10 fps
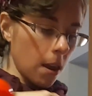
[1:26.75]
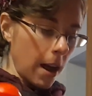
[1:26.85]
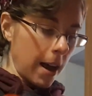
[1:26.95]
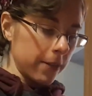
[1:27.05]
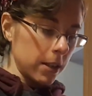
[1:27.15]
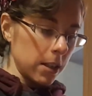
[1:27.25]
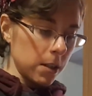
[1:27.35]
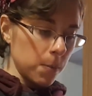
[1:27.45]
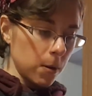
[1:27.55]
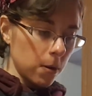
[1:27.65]
half
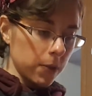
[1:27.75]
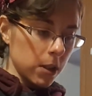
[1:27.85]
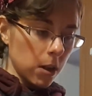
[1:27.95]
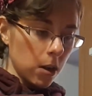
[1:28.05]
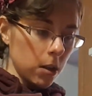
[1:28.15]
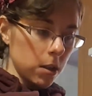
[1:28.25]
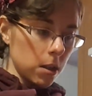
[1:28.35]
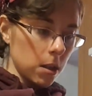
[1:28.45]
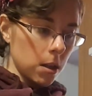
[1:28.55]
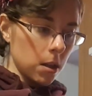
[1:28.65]
teaspoon of salt.
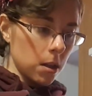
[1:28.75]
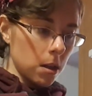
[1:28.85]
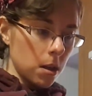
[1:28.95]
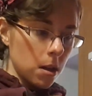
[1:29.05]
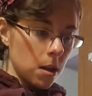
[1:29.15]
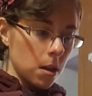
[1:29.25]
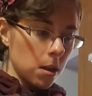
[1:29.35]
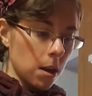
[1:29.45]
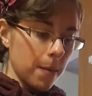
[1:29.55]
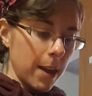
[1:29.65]

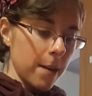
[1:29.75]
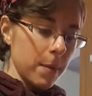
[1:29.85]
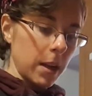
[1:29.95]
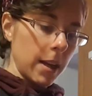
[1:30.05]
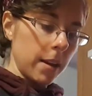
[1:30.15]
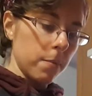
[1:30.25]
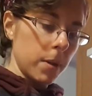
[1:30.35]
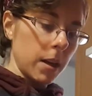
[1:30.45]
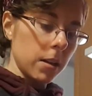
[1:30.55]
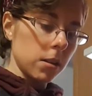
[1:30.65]
Got my Himalayan
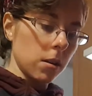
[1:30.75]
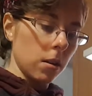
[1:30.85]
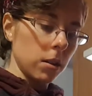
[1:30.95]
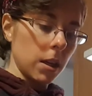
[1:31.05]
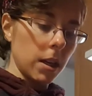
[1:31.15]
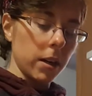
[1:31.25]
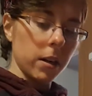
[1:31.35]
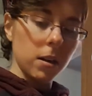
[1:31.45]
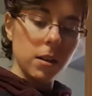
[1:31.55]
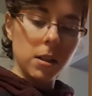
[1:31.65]
pink salt here.
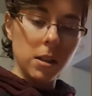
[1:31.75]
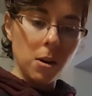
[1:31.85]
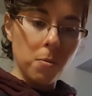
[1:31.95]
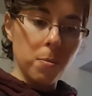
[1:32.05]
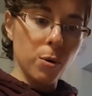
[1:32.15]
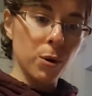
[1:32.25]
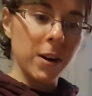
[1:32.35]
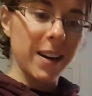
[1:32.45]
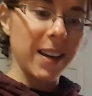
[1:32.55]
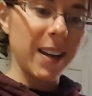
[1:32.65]
It's so
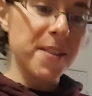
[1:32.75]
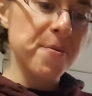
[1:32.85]
pretty.